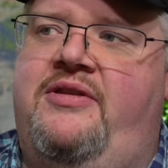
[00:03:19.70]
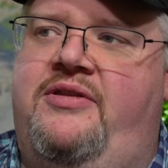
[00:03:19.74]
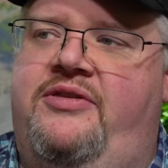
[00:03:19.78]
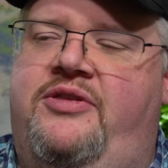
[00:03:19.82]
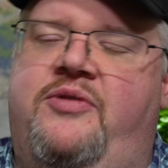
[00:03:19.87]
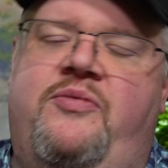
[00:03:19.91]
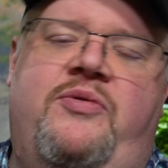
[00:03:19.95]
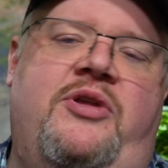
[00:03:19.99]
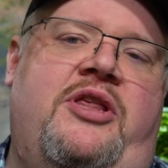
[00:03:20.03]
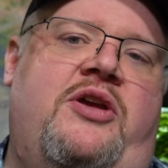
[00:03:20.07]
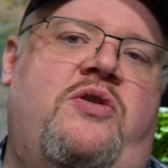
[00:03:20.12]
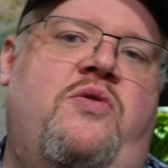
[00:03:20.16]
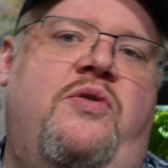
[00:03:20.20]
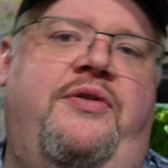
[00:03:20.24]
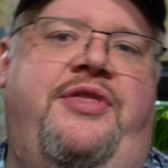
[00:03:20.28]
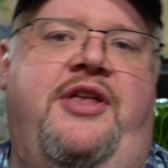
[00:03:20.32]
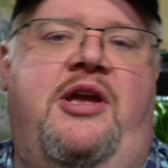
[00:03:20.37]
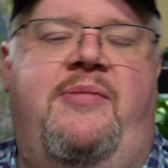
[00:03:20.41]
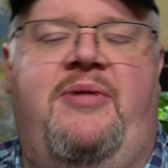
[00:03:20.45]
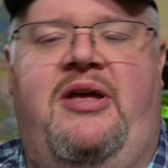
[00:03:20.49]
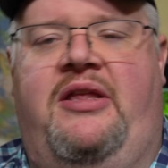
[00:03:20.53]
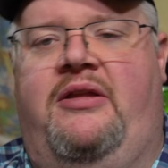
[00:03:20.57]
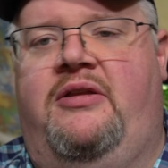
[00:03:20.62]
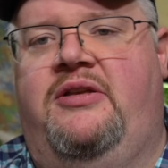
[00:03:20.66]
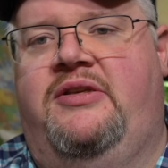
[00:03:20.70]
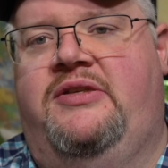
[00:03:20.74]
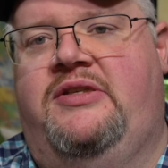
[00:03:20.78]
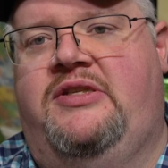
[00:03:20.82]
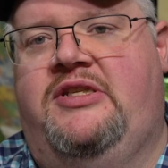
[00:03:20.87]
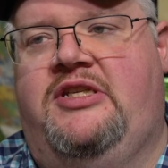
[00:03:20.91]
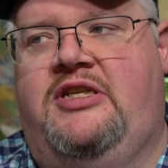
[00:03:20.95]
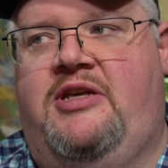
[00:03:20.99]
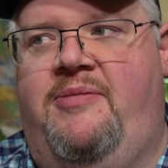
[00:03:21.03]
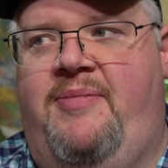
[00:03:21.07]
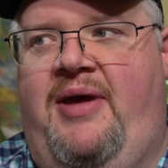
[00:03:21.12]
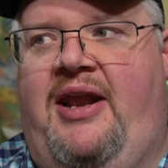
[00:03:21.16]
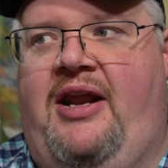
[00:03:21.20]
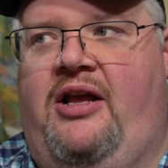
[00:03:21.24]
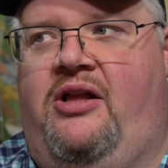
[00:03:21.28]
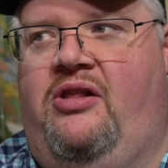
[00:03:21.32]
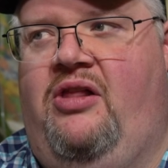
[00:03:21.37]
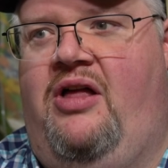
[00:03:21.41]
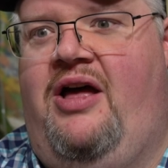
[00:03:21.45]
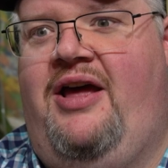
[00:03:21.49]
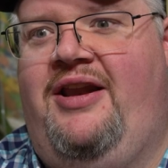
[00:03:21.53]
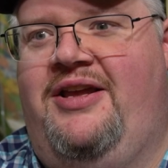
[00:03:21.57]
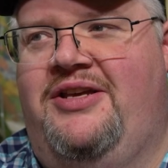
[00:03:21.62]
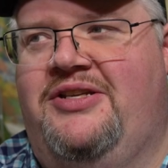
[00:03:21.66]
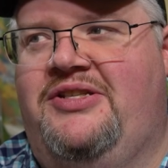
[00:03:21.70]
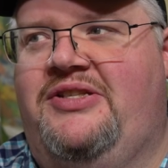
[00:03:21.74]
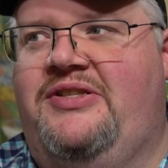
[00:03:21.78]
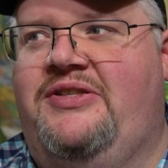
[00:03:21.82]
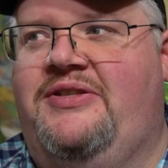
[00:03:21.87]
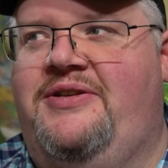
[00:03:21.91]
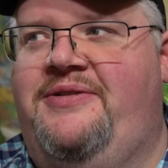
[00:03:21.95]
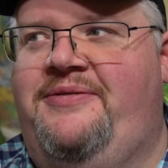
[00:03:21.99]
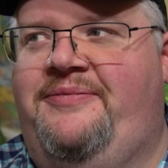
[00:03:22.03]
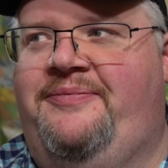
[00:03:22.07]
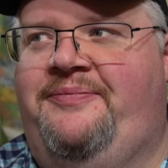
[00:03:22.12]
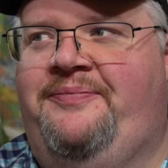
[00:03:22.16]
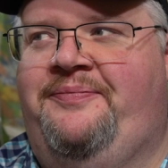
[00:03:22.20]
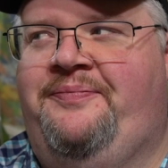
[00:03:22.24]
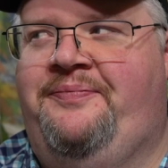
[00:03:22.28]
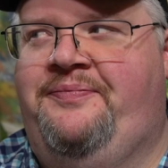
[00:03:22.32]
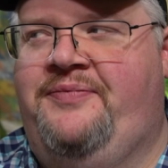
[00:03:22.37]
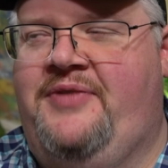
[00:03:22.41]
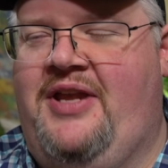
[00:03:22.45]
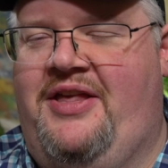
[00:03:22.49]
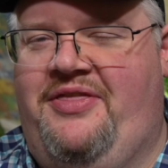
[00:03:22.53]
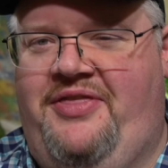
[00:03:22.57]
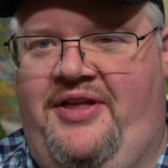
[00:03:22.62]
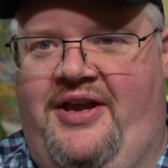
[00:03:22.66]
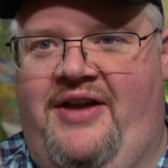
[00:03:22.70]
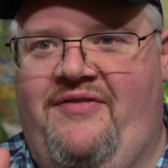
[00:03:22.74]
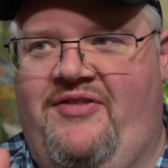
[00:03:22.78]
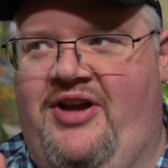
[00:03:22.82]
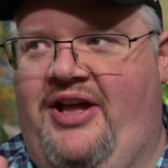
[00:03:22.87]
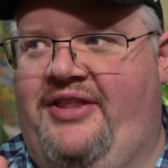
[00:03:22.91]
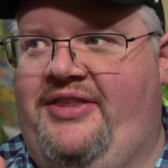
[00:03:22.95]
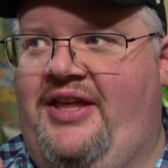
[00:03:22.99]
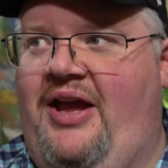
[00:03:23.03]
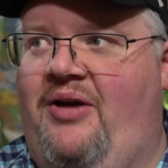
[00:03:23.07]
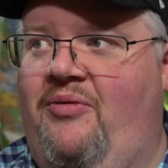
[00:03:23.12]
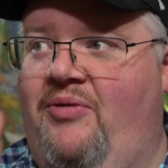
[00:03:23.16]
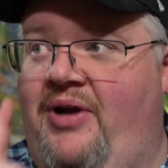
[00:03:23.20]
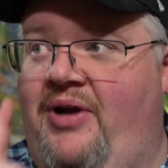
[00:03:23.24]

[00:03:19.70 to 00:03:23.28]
the really cool thing about Schismatoglottis, I think I've got that